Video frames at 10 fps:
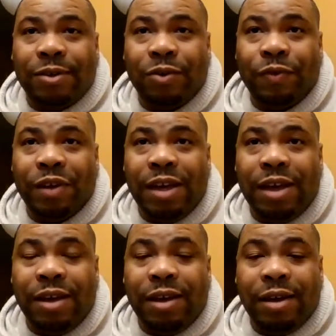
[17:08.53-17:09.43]

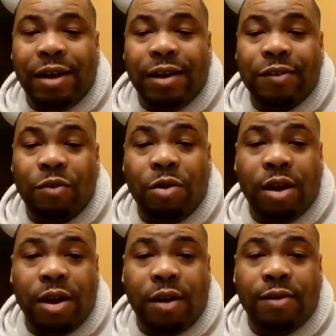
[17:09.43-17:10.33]
hopefully Sony
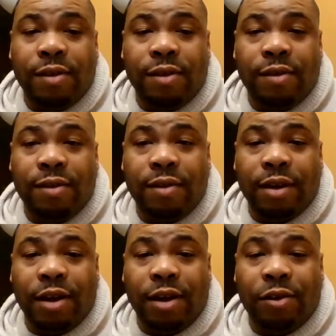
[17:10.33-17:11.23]
announces
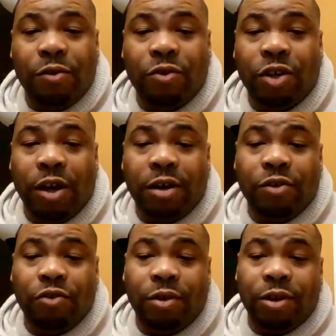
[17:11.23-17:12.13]
DualShock
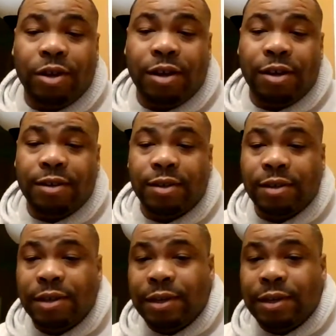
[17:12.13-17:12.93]
controller because